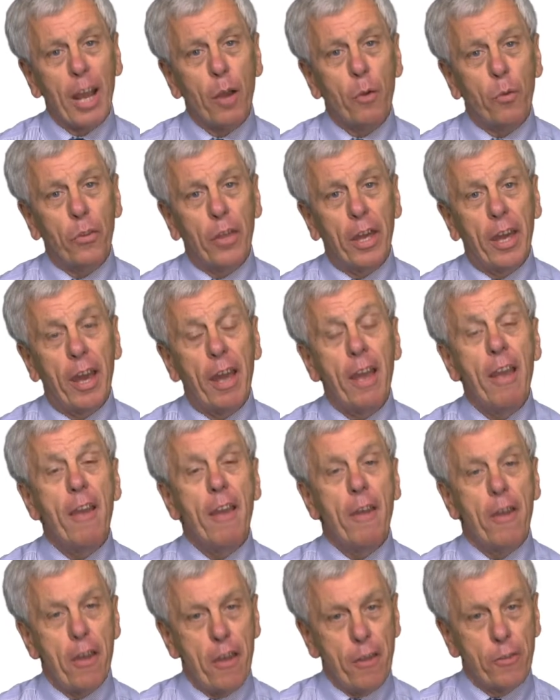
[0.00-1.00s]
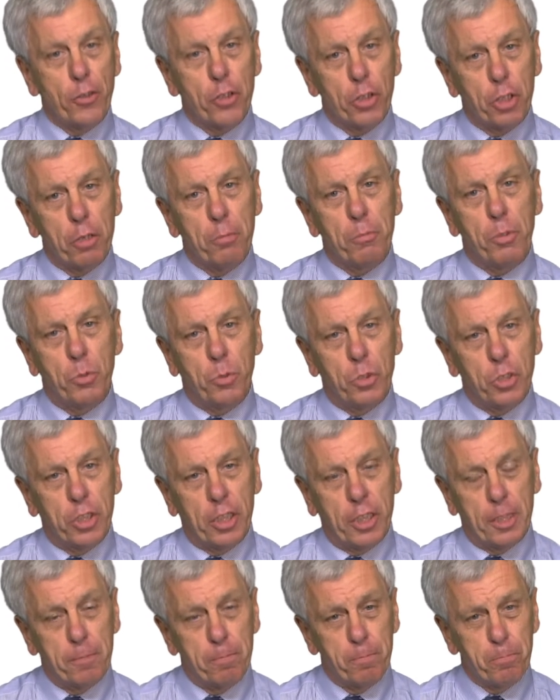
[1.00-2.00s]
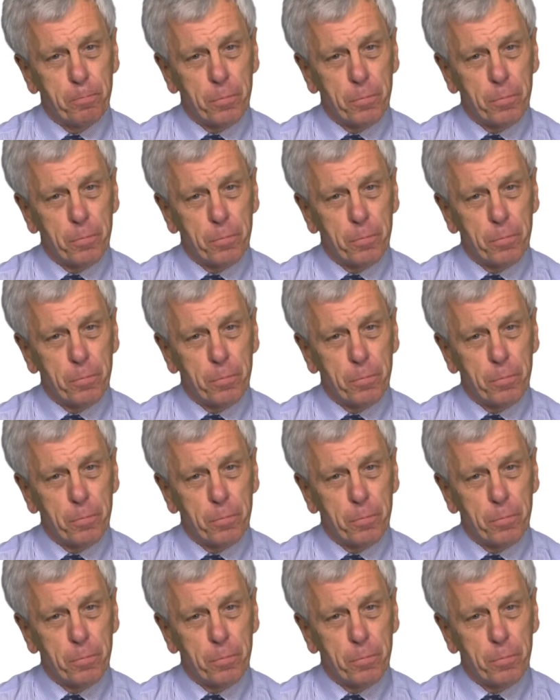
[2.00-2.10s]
out there in the community.